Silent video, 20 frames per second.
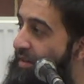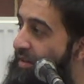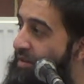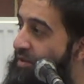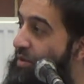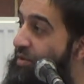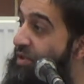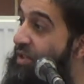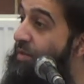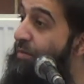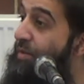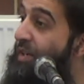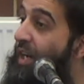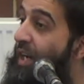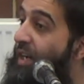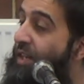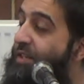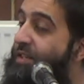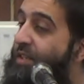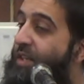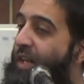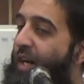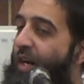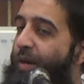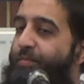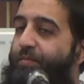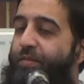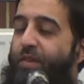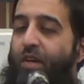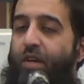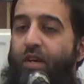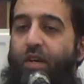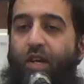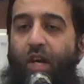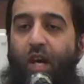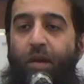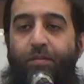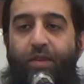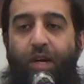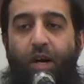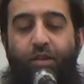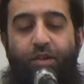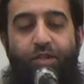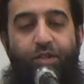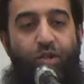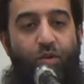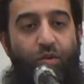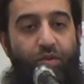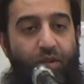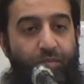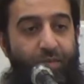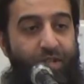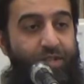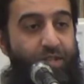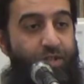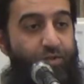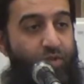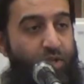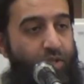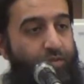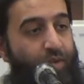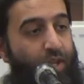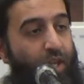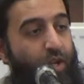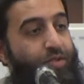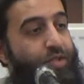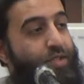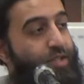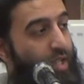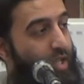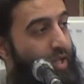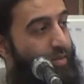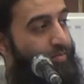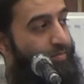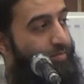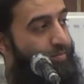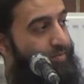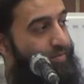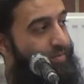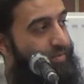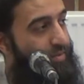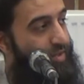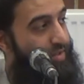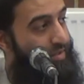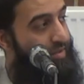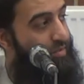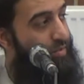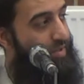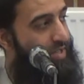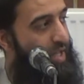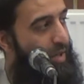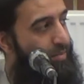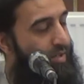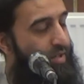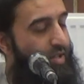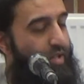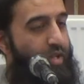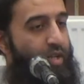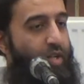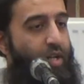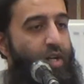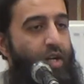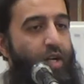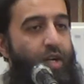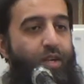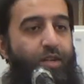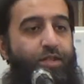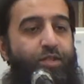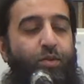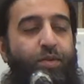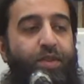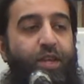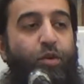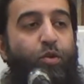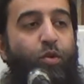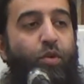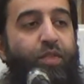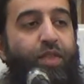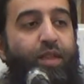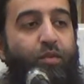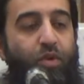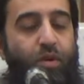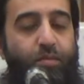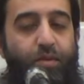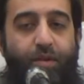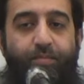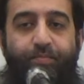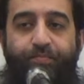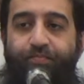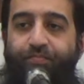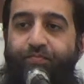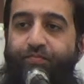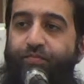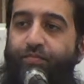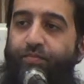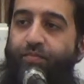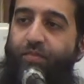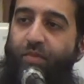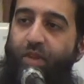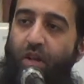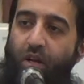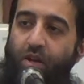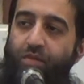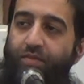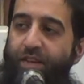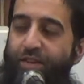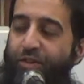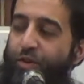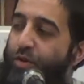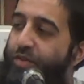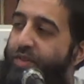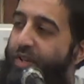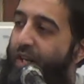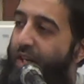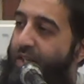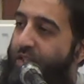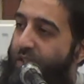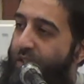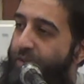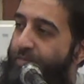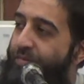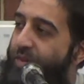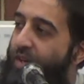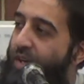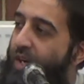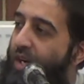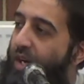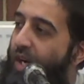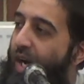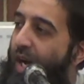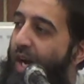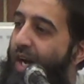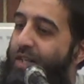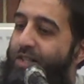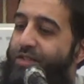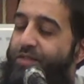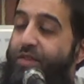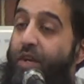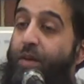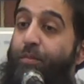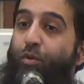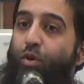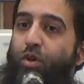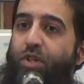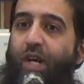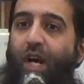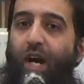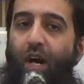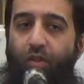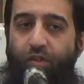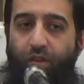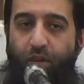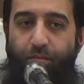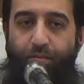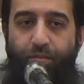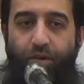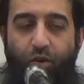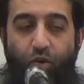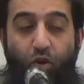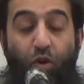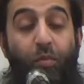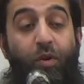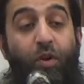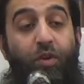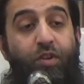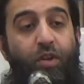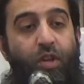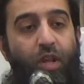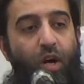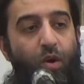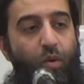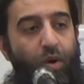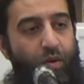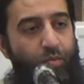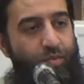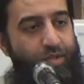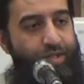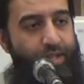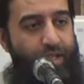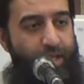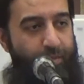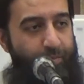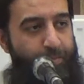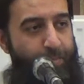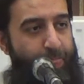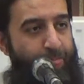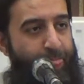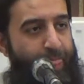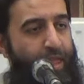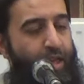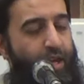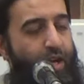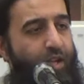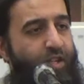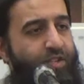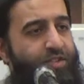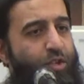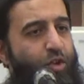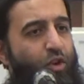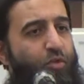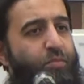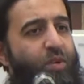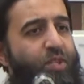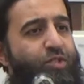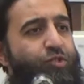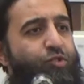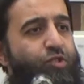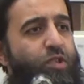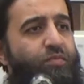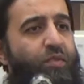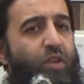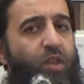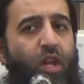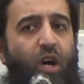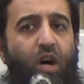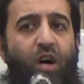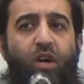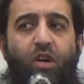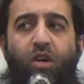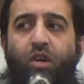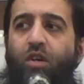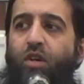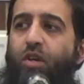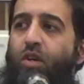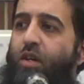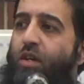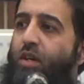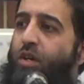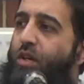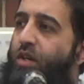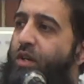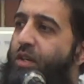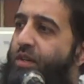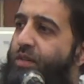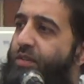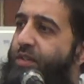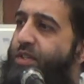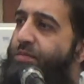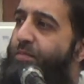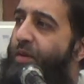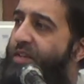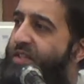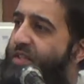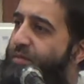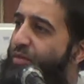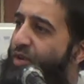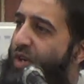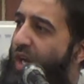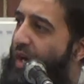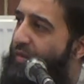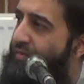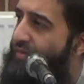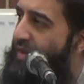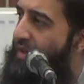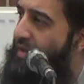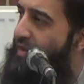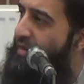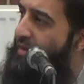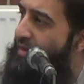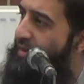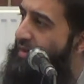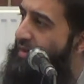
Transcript: So Jibreel came down and told the Messenger of Allah. This is what's happening. So they caught the woman, they took the letter, and they brought Hatib. And Umar radiallahu was there. And he said, O oh, Messenger of Allah, this man is a munafiq.